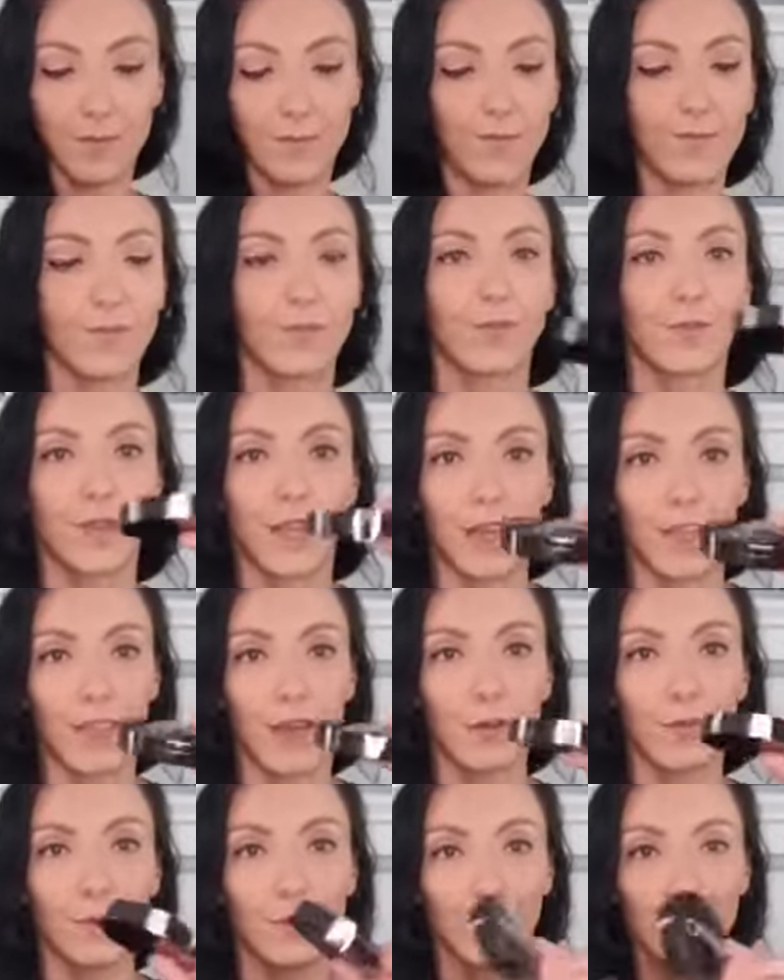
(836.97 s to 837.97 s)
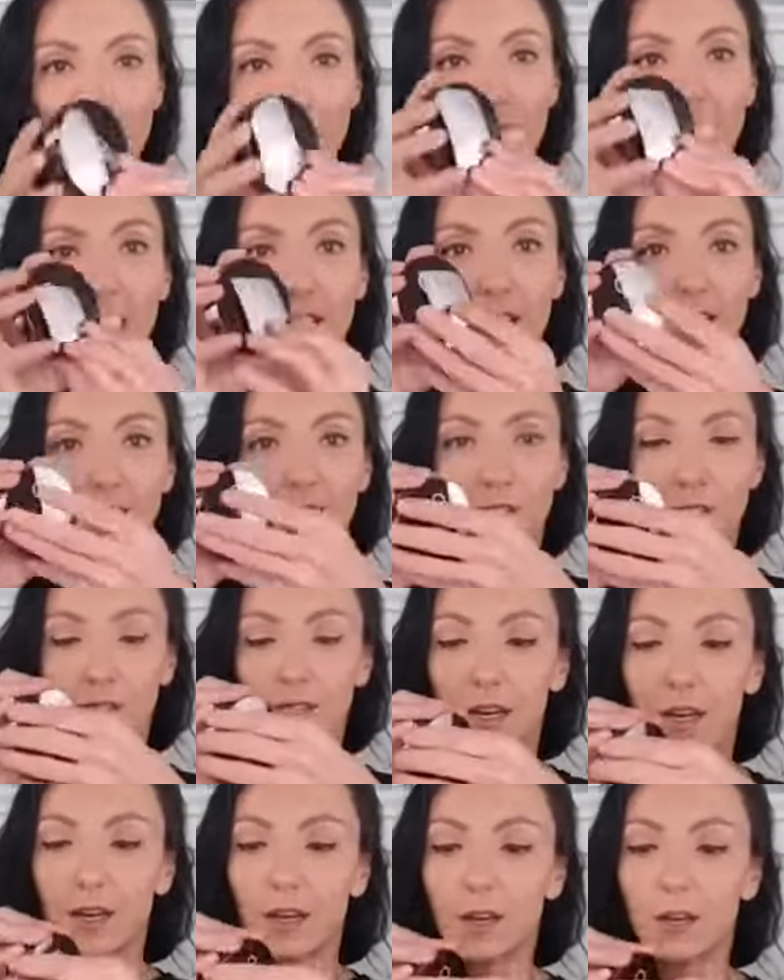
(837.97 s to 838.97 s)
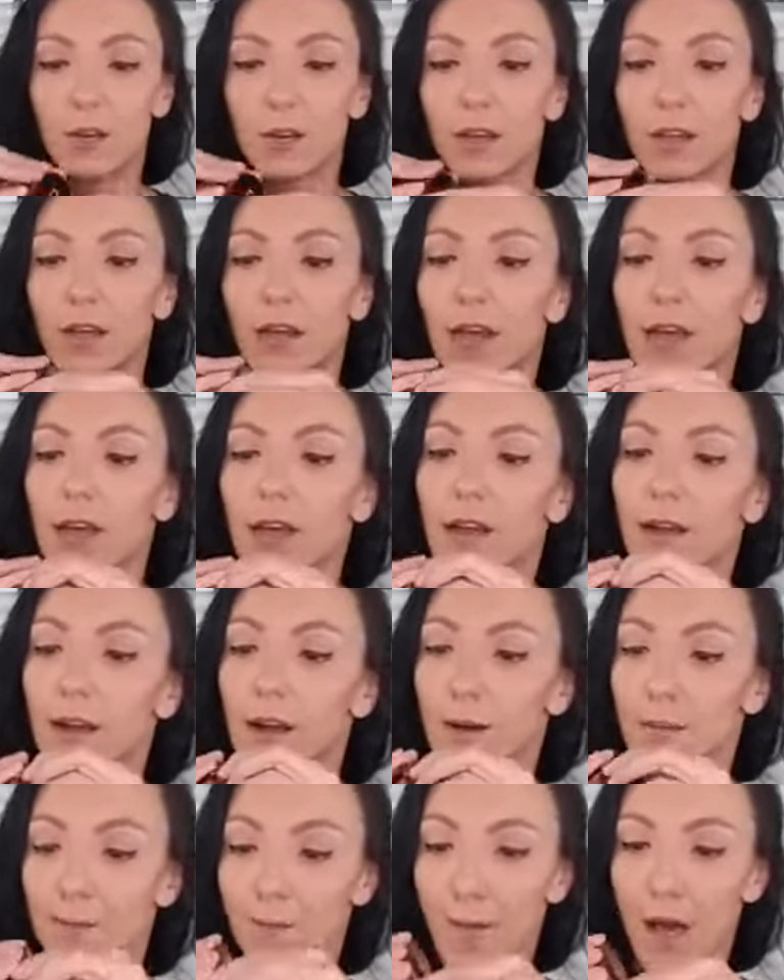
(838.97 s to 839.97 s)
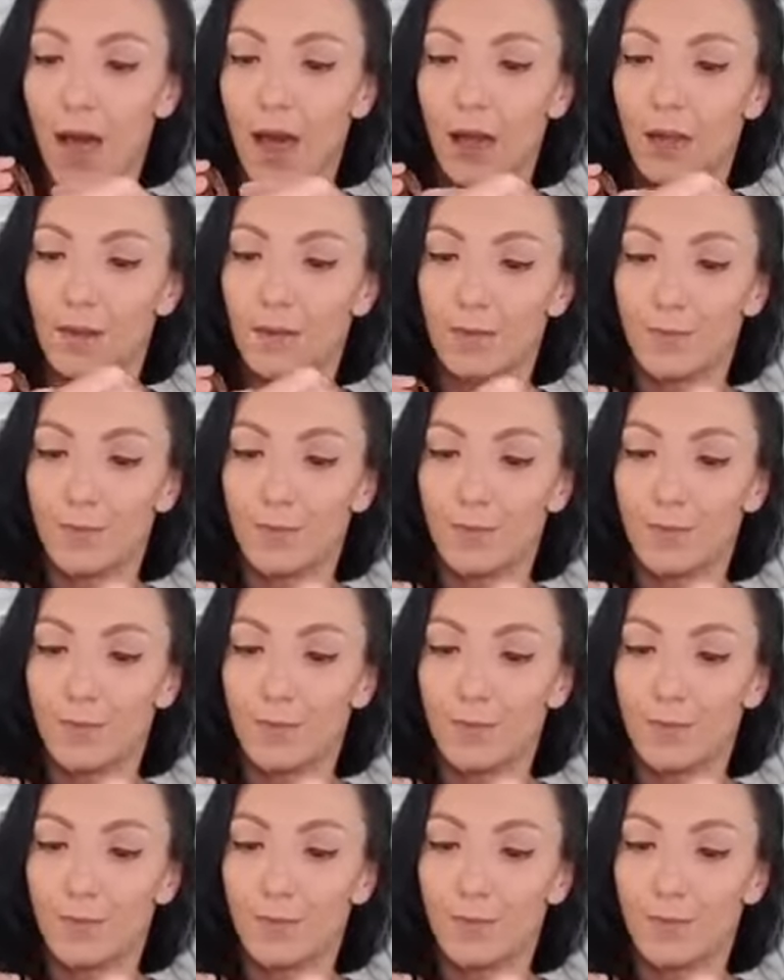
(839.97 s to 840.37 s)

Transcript: So yeah, that would be just a little compact,